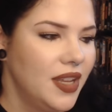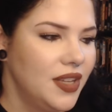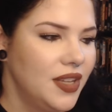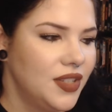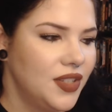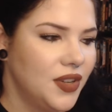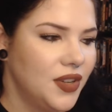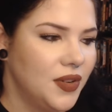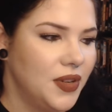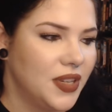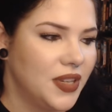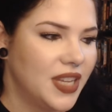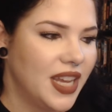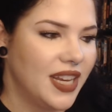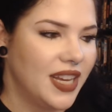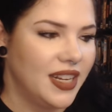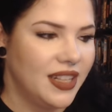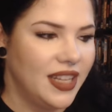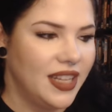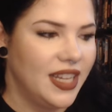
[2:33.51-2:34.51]
So he
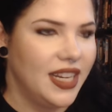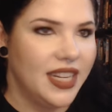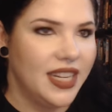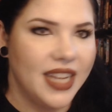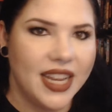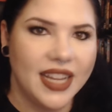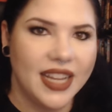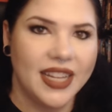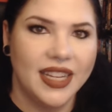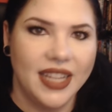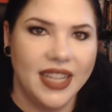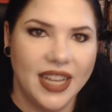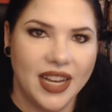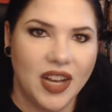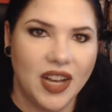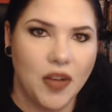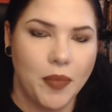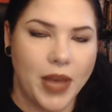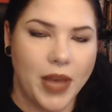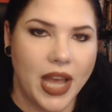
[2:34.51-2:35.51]
kind of like,
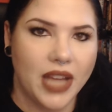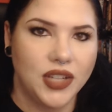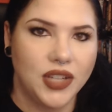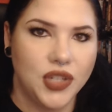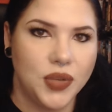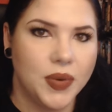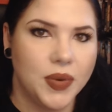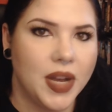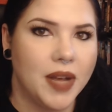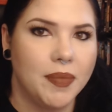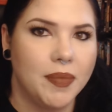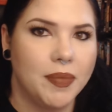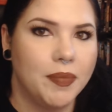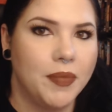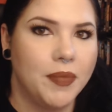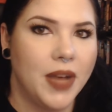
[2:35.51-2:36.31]
yeah, I'll patch you up.